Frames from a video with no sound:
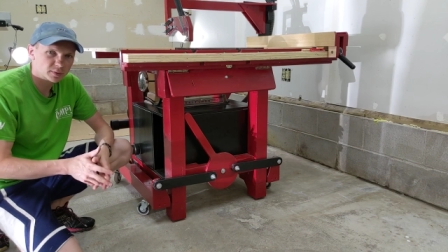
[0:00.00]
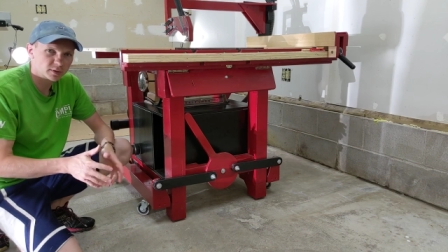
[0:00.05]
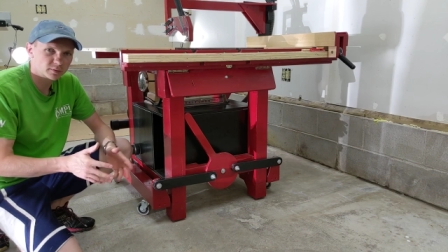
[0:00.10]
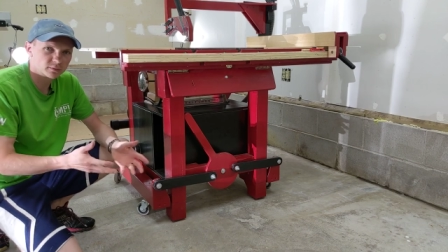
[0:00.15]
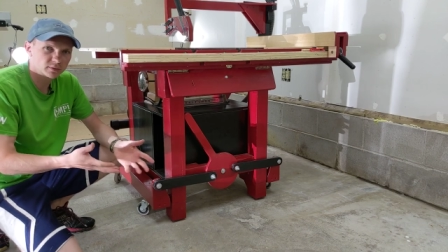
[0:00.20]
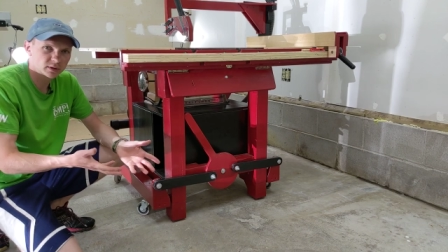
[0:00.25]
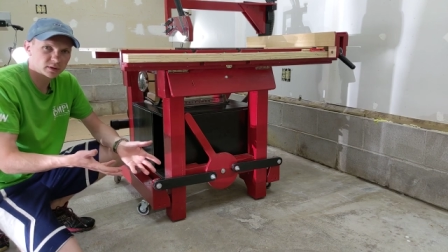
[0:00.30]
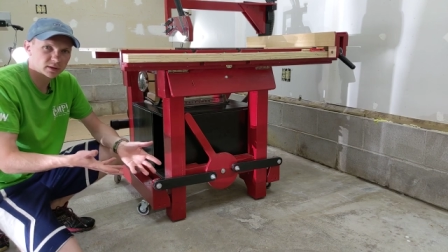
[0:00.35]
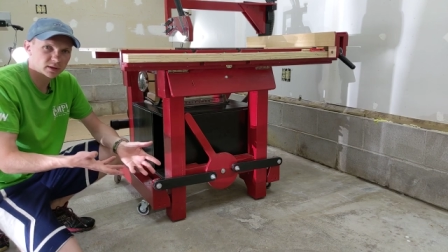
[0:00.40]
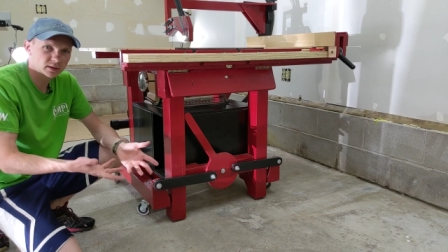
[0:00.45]

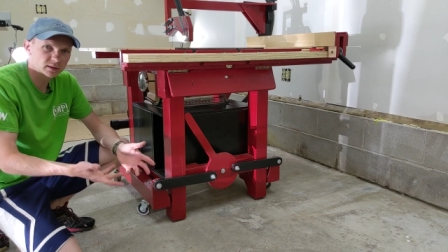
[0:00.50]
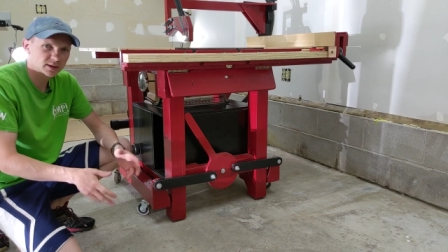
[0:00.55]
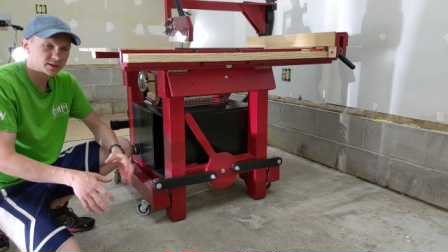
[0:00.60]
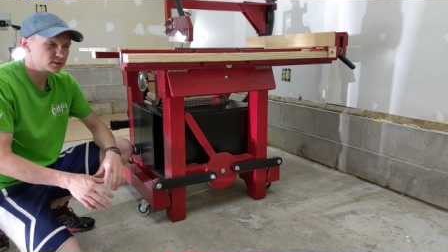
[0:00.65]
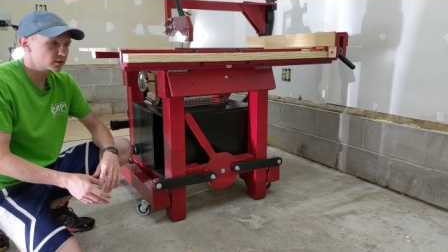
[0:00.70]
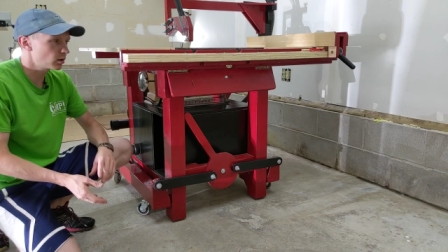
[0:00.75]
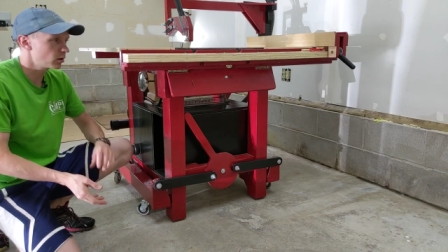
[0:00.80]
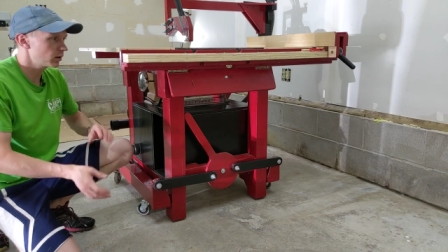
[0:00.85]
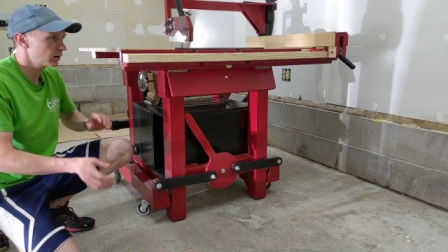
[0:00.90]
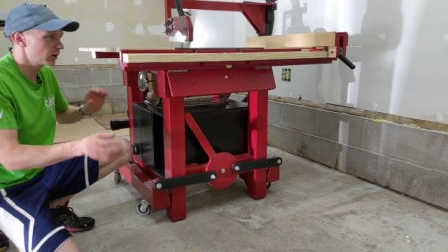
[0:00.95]
but really
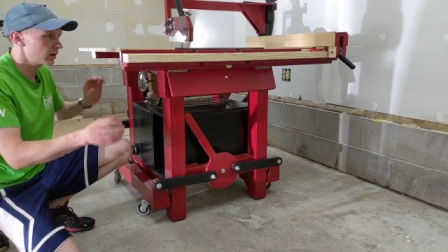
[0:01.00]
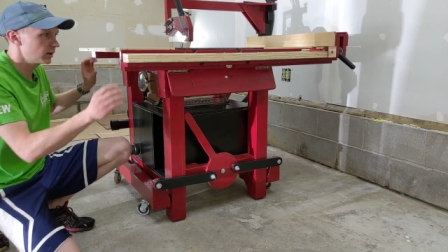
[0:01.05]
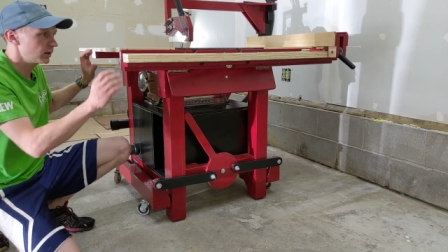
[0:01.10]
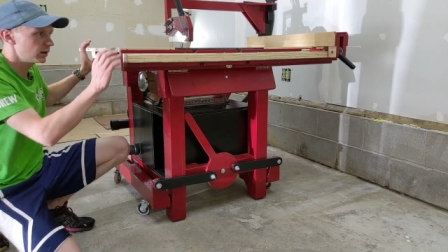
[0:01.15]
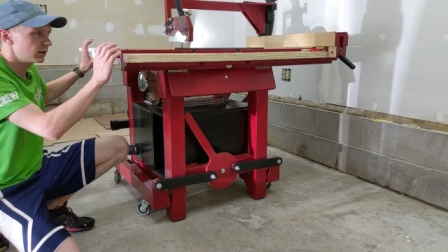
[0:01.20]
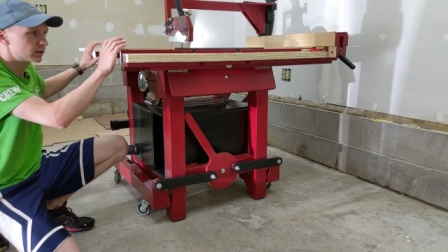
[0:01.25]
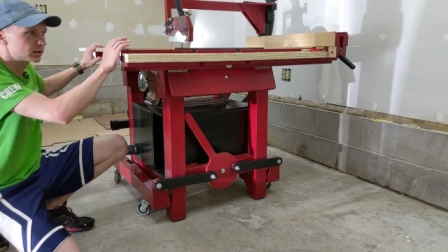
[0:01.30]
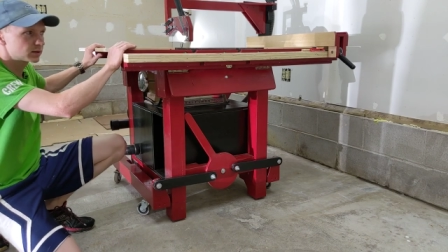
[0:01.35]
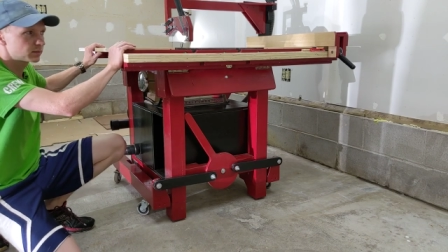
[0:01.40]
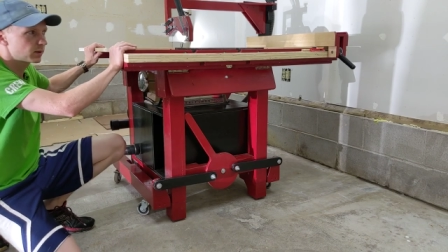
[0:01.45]
that's all you
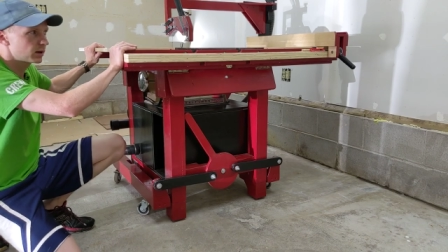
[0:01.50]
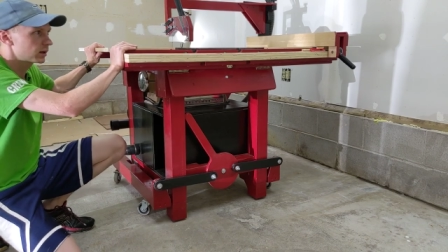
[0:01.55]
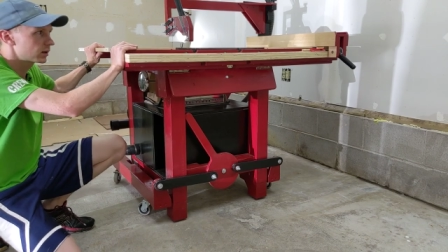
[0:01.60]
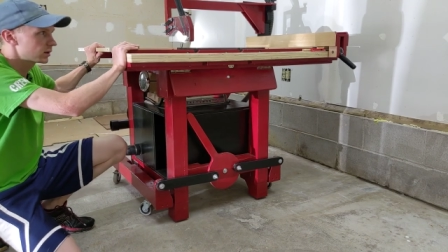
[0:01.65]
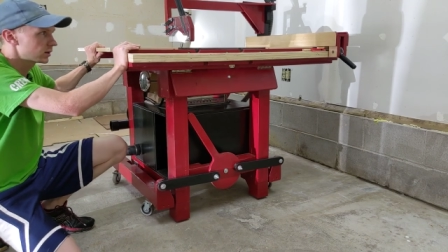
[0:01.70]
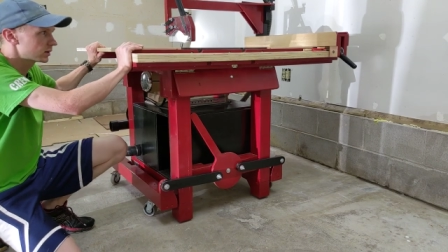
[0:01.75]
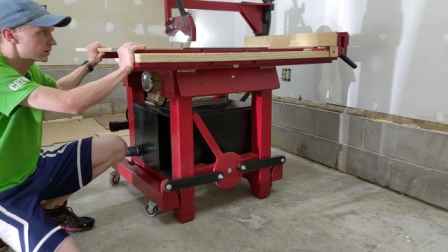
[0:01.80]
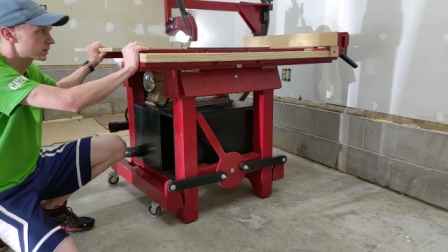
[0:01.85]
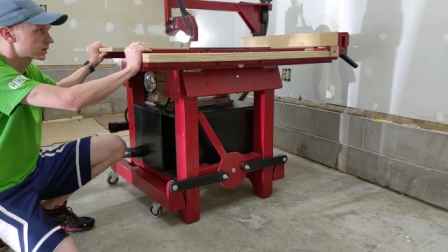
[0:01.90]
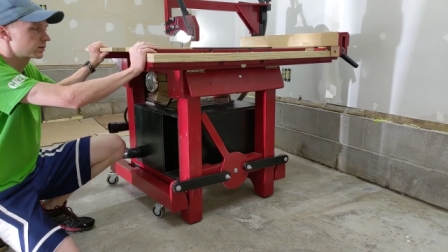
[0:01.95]
need to
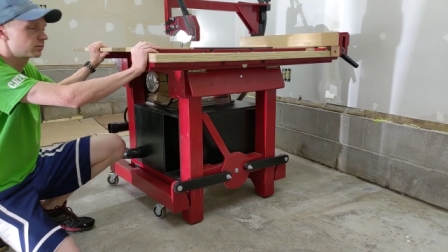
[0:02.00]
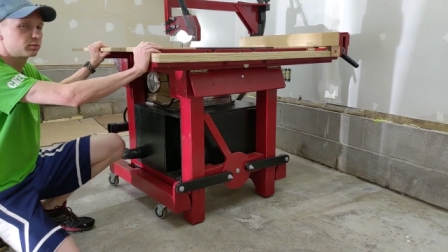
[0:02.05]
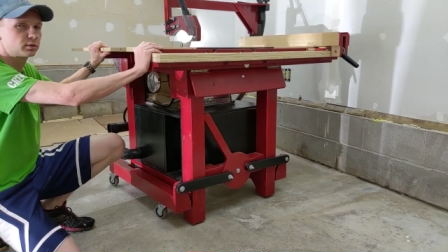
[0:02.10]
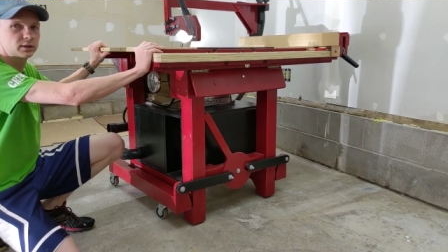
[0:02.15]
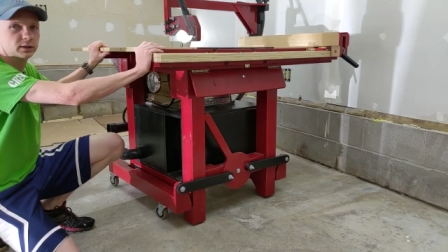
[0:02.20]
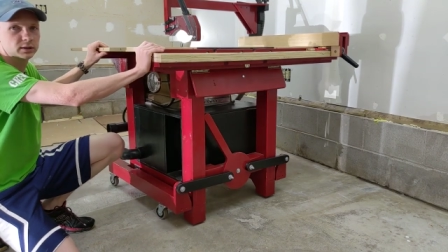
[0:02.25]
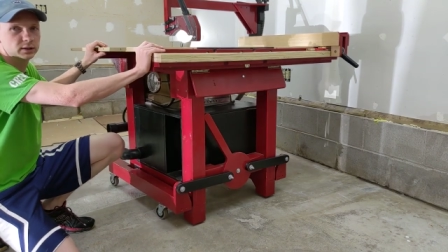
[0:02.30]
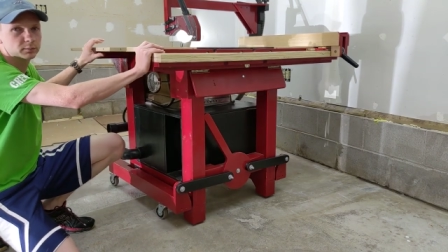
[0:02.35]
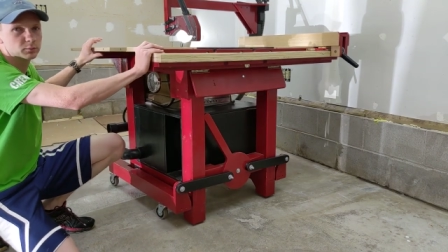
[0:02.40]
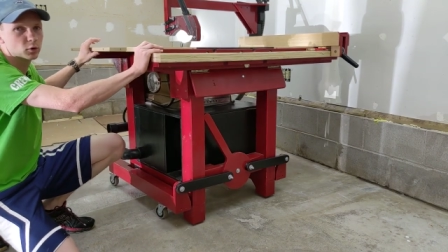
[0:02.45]
make this
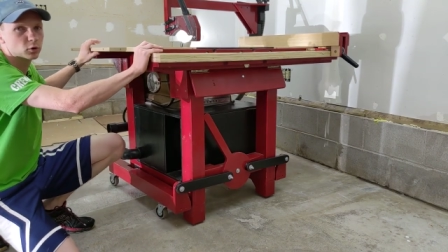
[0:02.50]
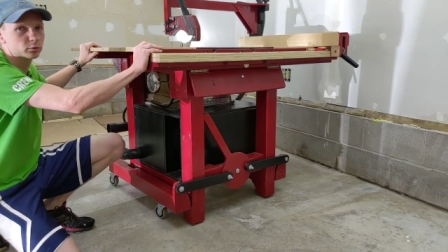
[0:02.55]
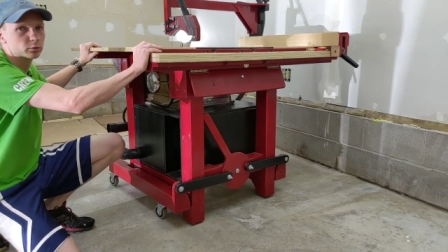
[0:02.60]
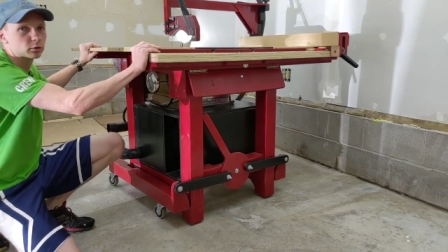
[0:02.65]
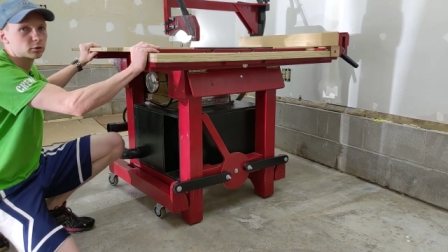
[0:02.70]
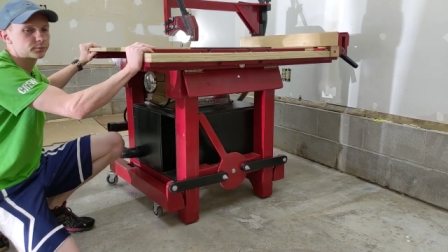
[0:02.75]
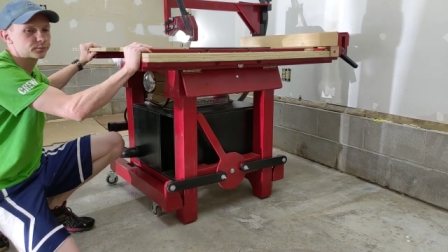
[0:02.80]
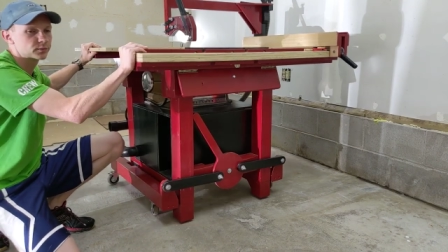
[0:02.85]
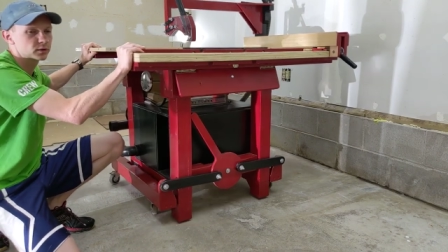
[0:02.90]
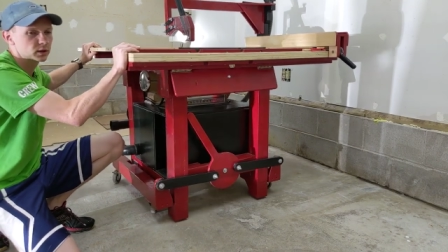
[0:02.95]
completely
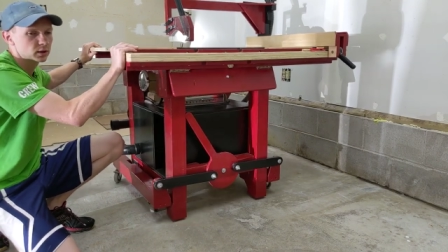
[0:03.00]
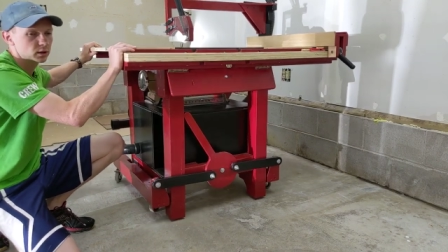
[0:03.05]
mobile.